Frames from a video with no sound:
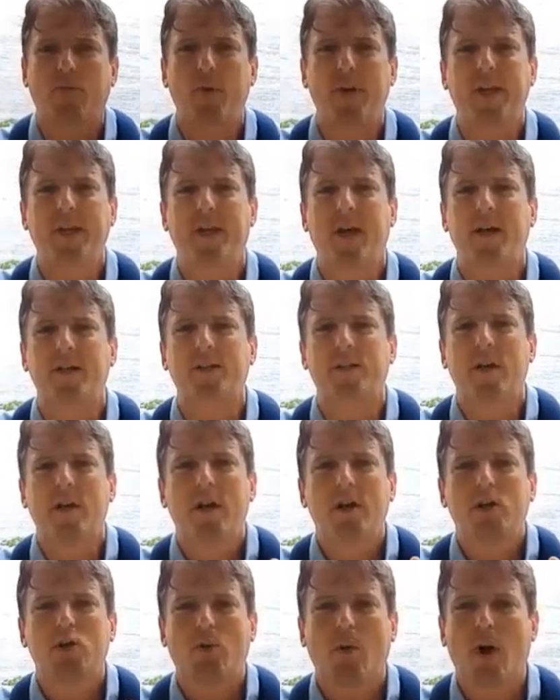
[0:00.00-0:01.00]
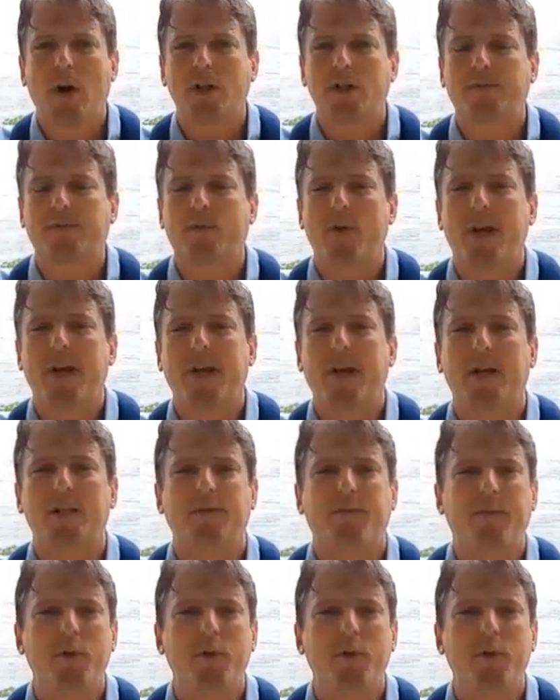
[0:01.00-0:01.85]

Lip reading: freeing us, drugs freeing us,